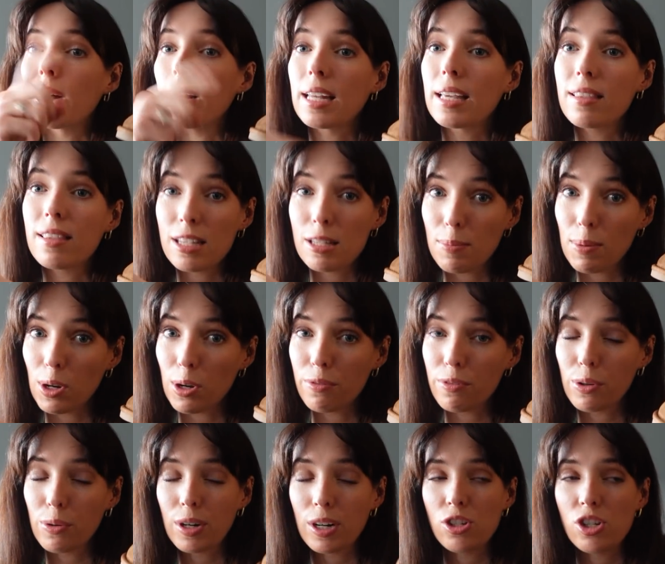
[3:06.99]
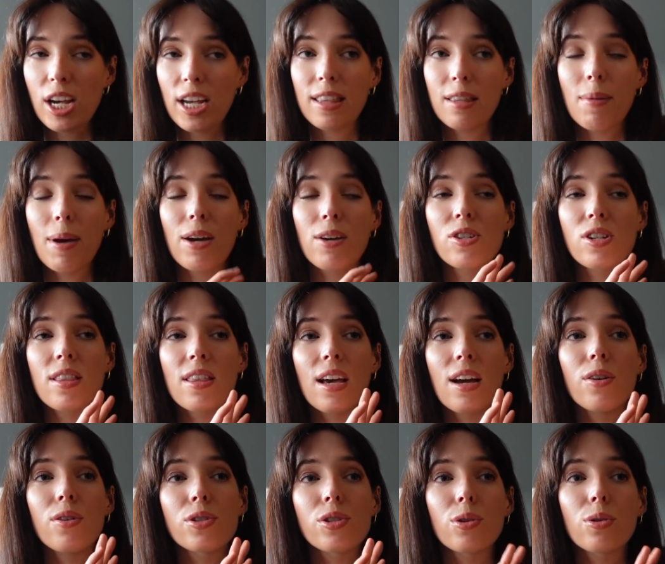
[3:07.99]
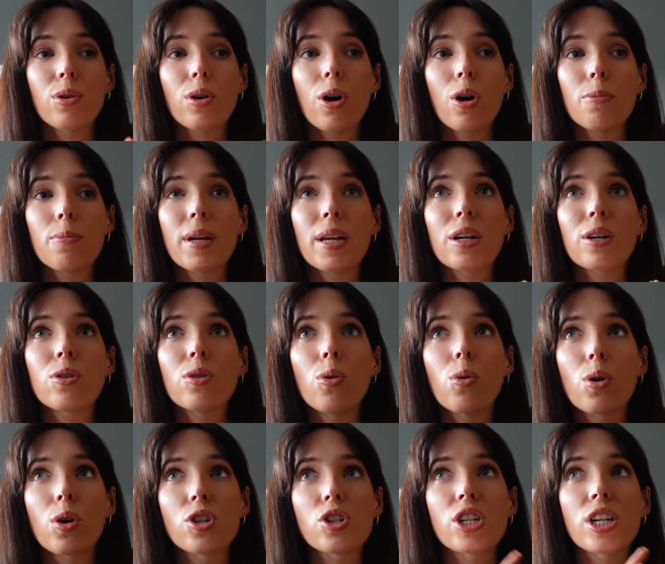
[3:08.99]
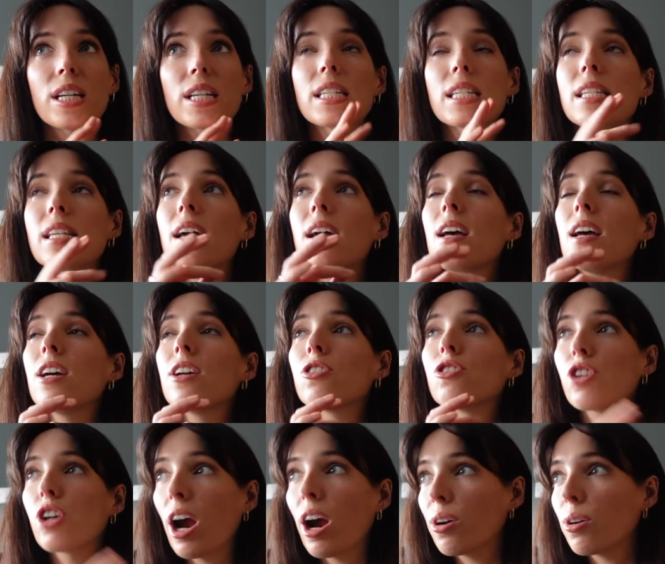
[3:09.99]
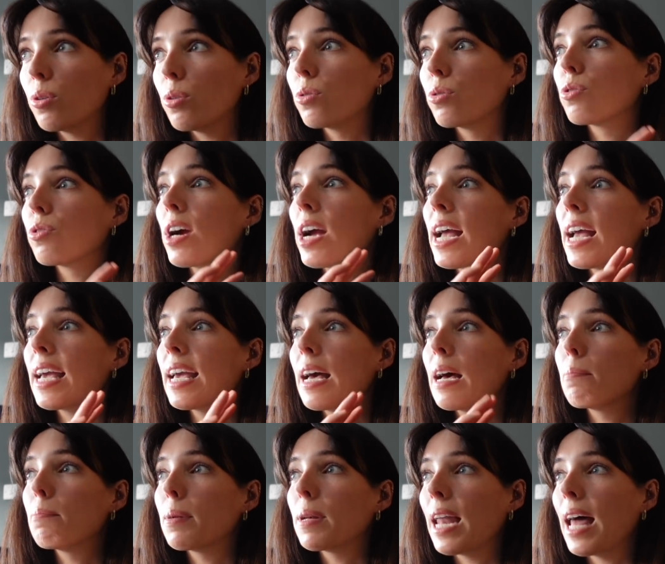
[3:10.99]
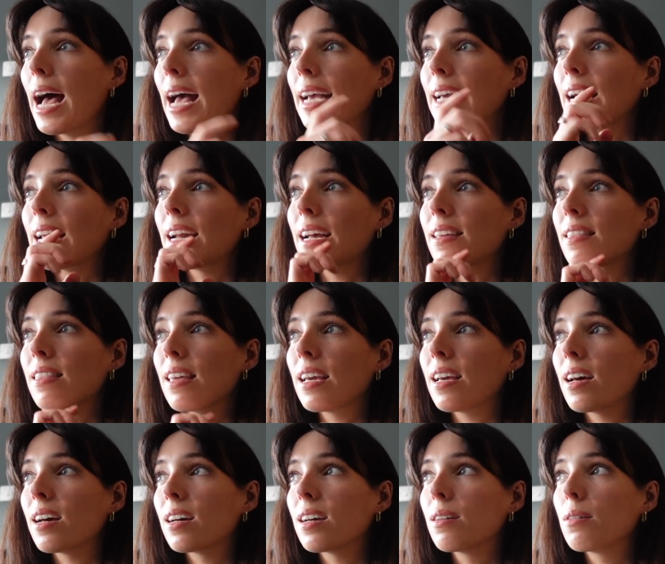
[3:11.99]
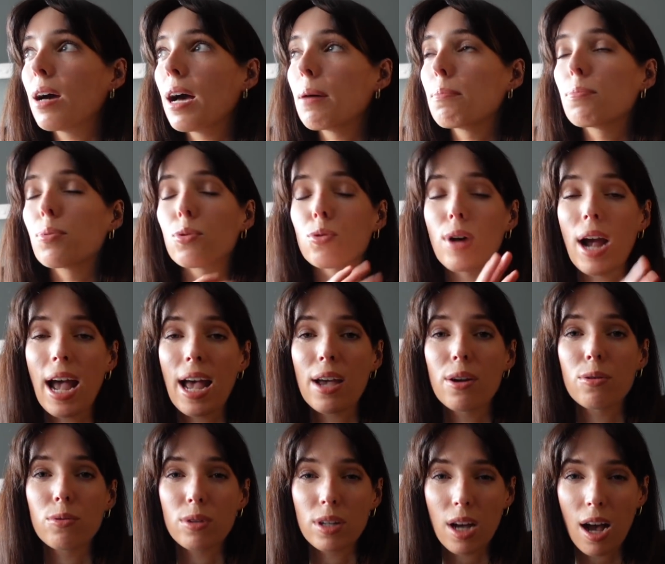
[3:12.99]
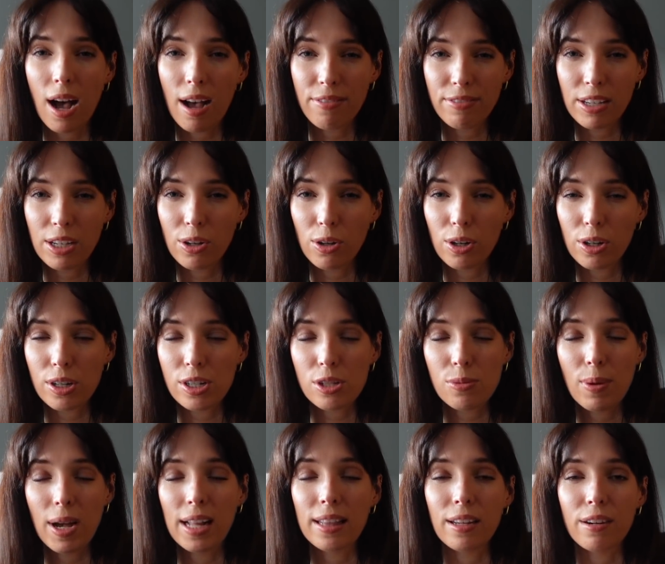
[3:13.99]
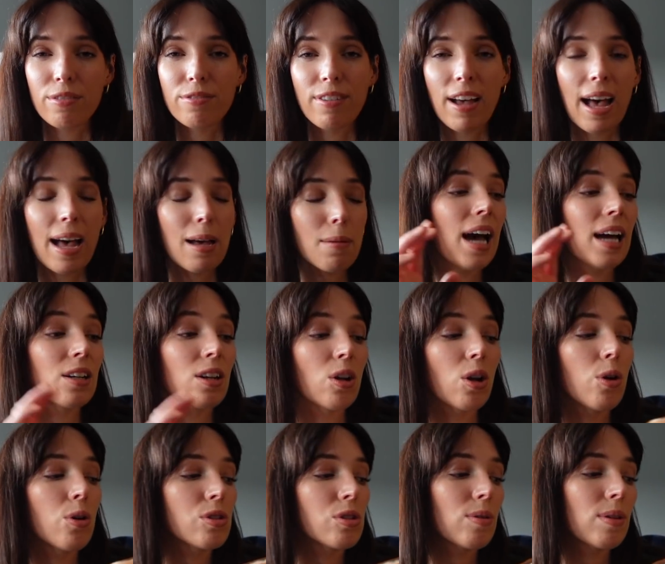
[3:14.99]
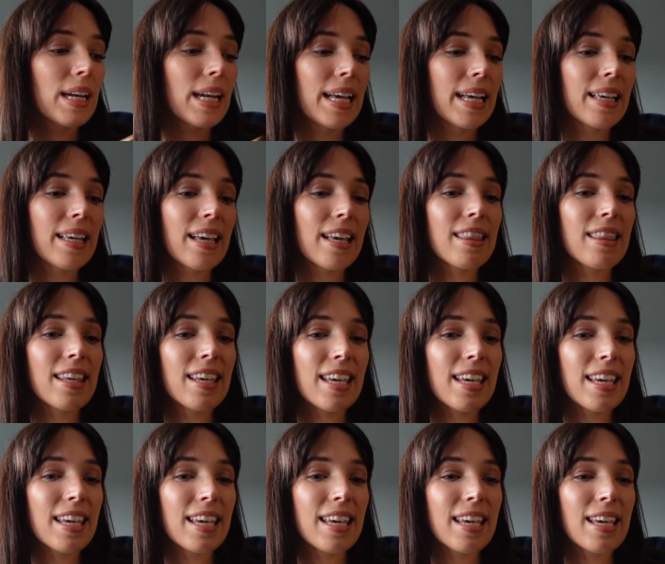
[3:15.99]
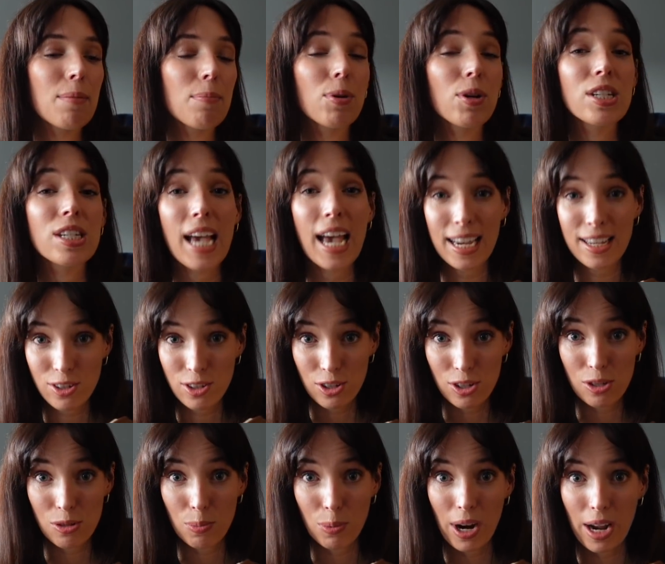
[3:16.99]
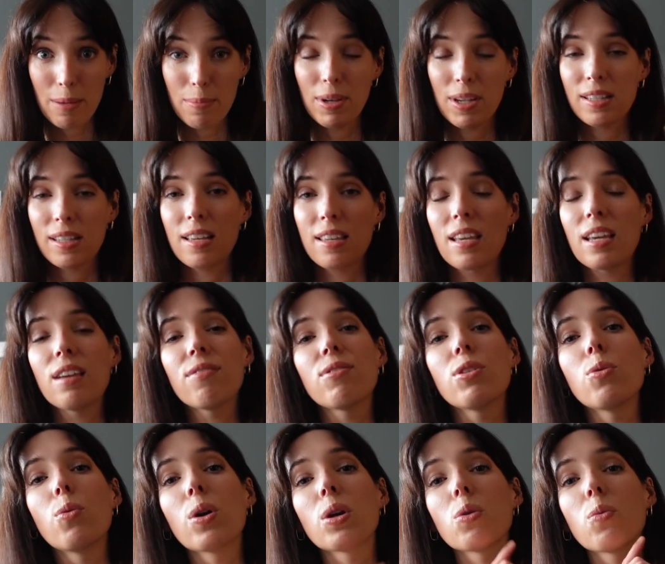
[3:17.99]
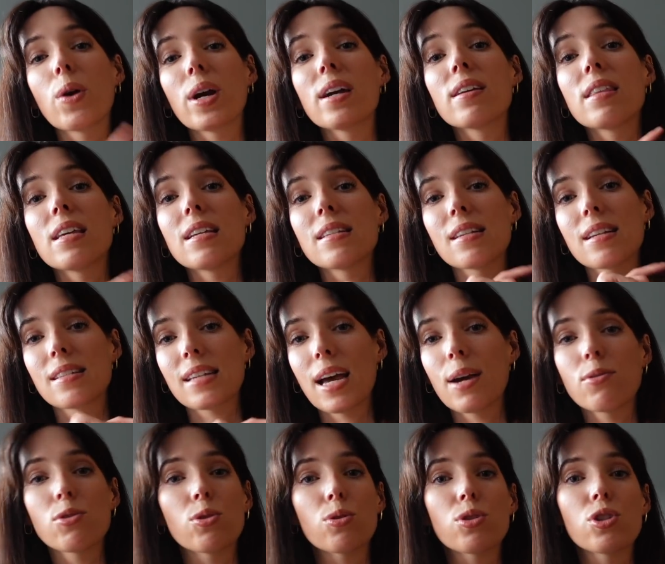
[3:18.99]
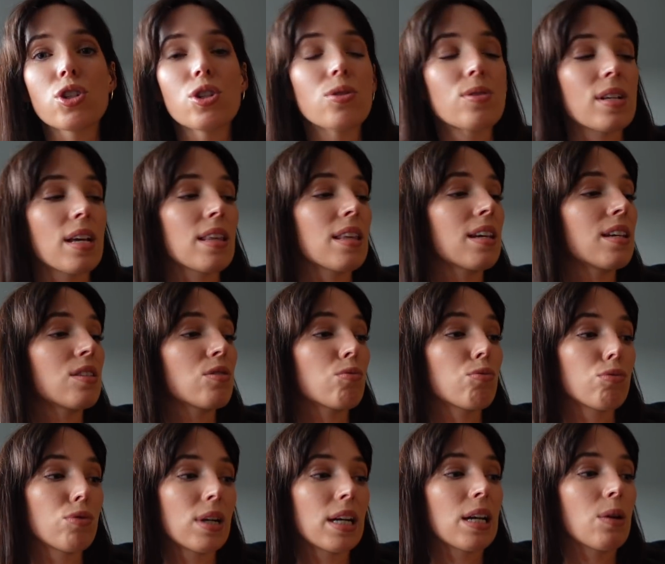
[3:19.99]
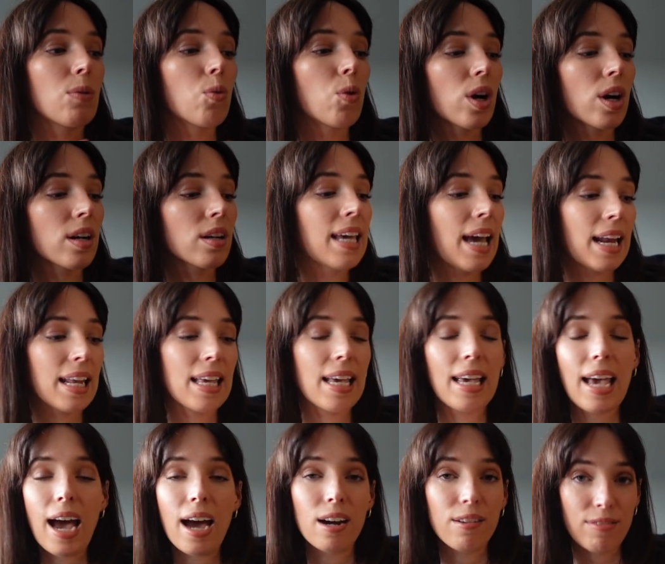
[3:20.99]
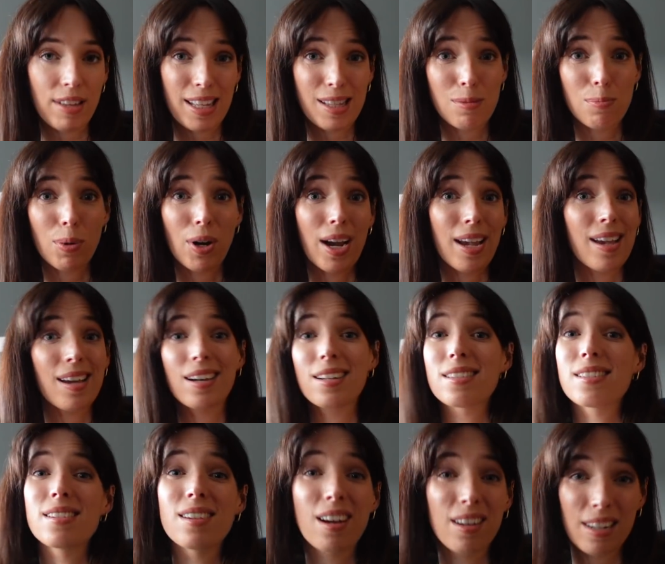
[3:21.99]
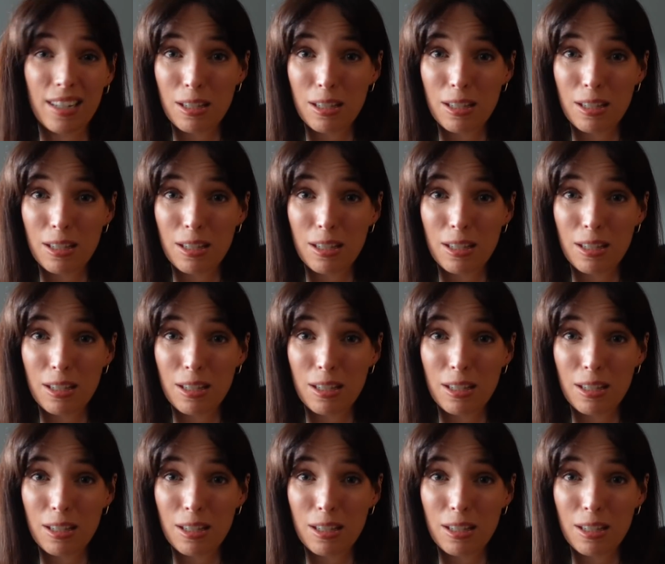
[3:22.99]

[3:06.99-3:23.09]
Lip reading: I'll link these below if you want to check them out. They also come in a gorgeous charcoal gray, a black, and I think a brown coffee color as well. They're fab. And I'll also link the protector spray because I think if you want to wear these as outdoor shoes, I think it's really worth getting a can of that spray and it's not